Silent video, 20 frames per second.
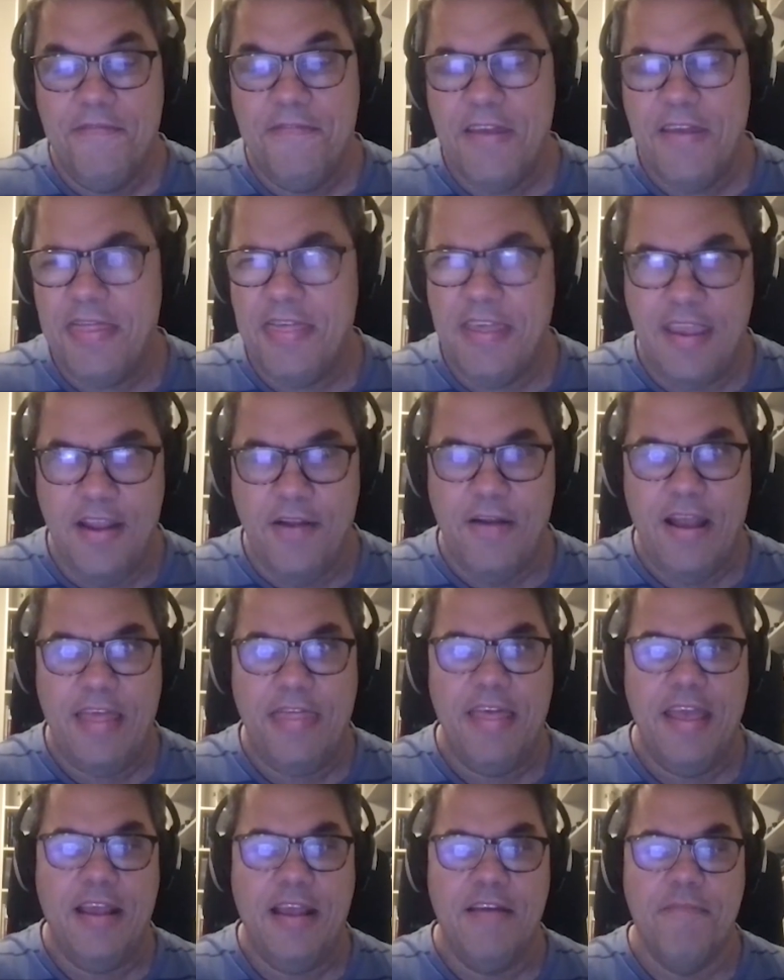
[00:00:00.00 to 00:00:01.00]
fifth year, I
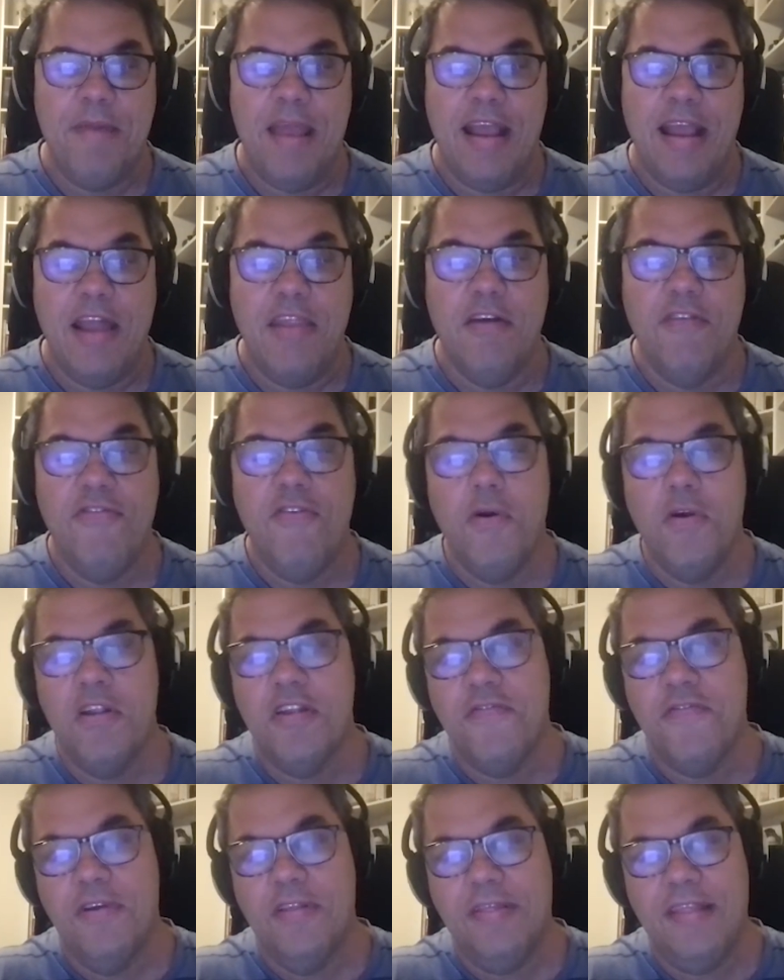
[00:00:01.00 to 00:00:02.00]
think, of being on the
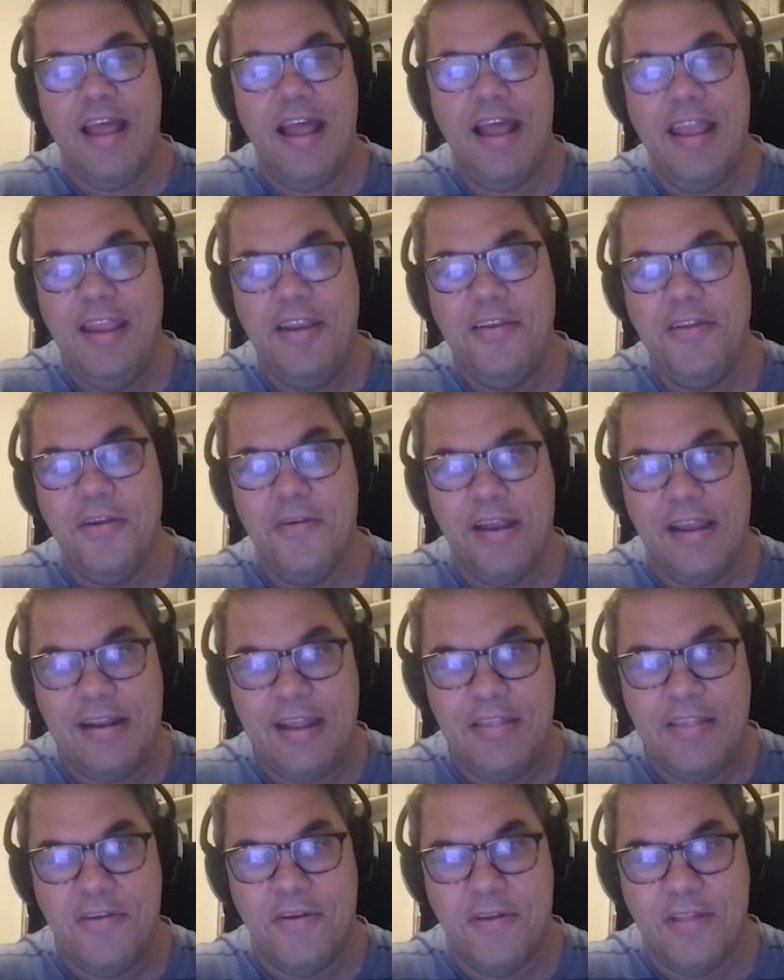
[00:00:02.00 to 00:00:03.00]
force for lying during an
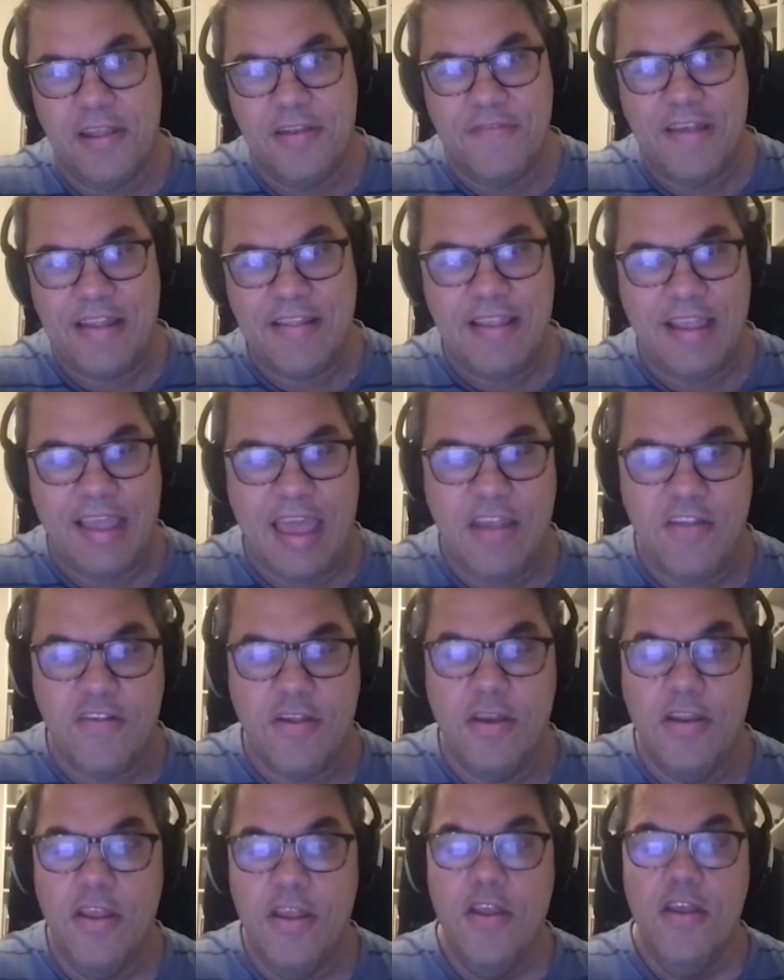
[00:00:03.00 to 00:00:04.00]
internal
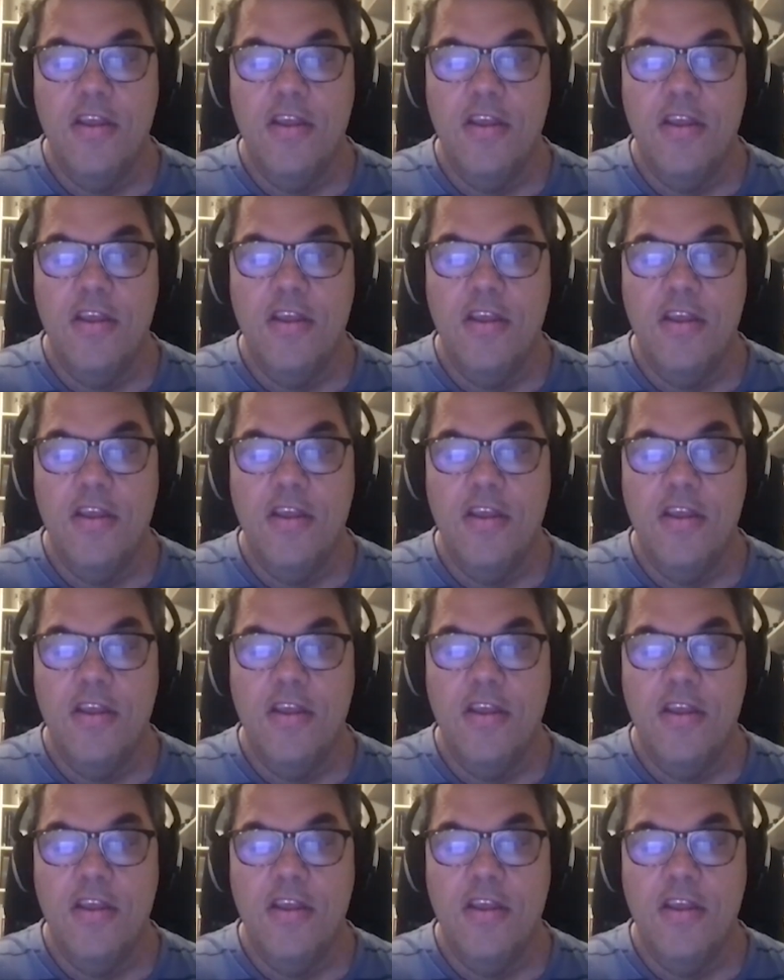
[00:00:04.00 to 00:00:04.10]
investigation.